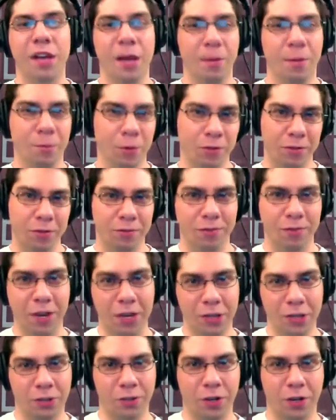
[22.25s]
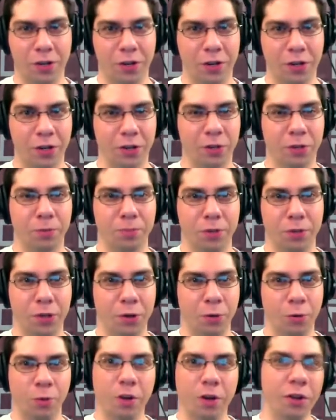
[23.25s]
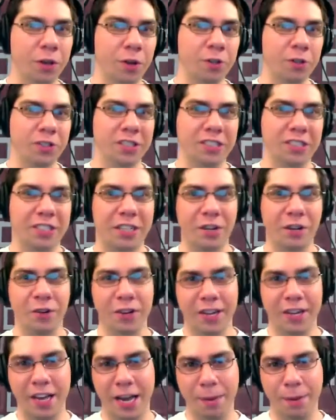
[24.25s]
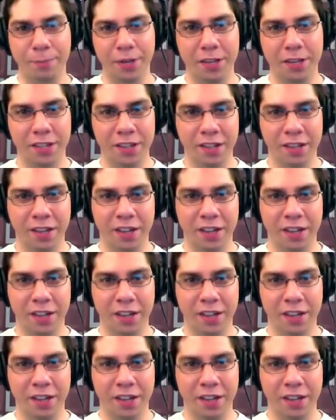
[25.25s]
and moving files around on your computer. One of those is TeraCopy.